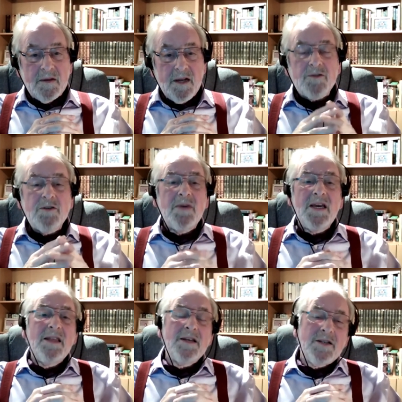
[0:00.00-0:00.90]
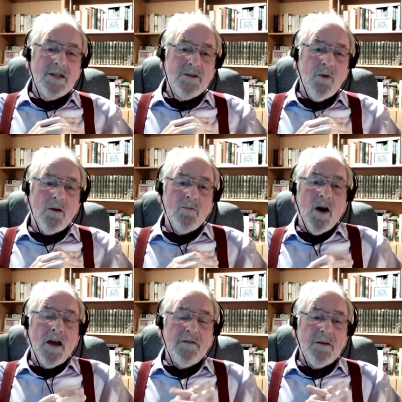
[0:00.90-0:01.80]
Now, to me, this is one
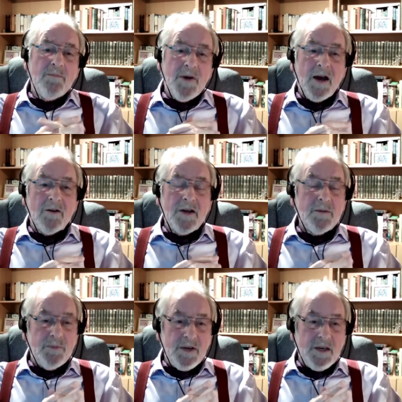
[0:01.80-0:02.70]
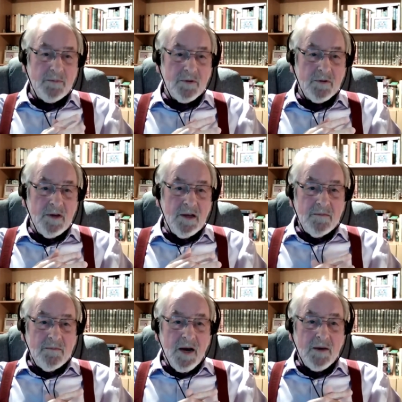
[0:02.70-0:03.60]
way of empowering people
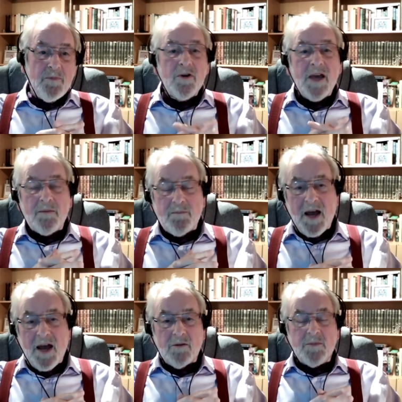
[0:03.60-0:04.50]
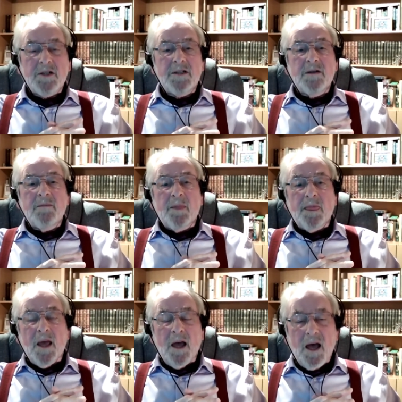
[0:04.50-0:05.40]
my book Empowerment
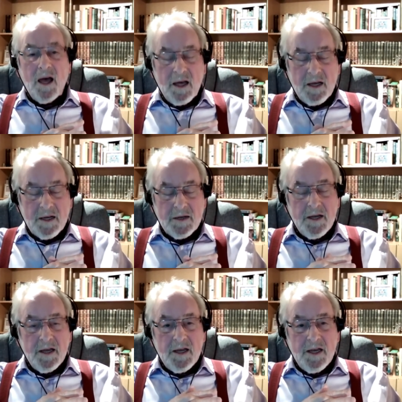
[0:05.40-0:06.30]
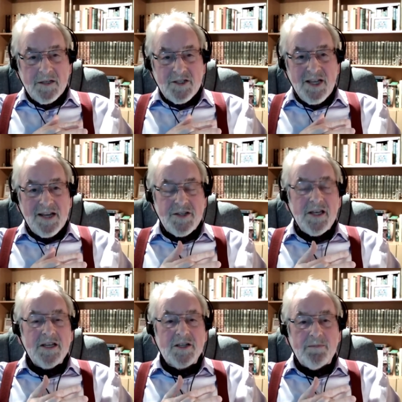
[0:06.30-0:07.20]
uh, says
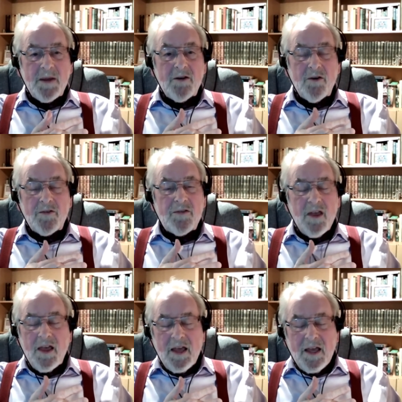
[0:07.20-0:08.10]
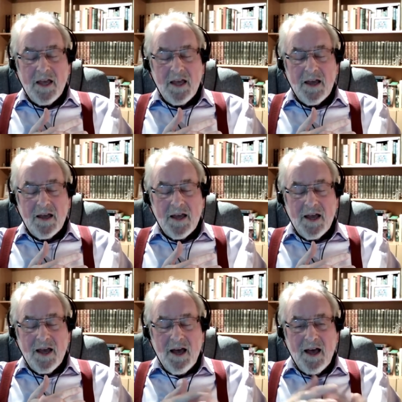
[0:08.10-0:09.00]
this because
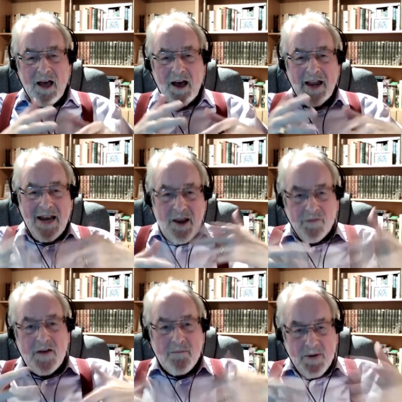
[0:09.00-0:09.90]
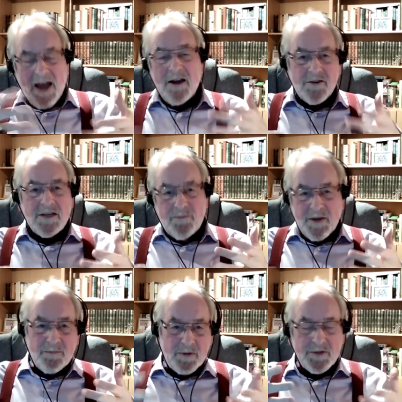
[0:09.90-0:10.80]
I love empowering
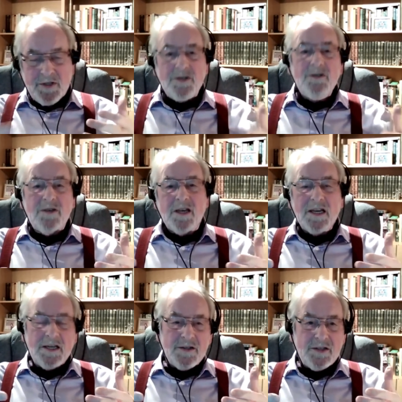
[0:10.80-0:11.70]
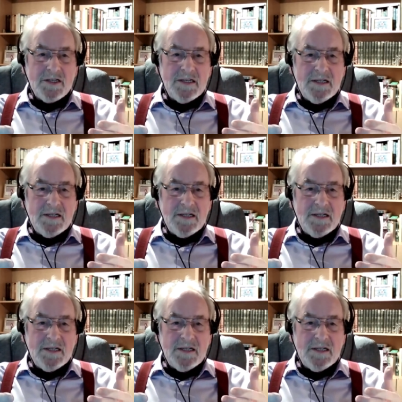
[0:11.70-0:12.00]
people to do things.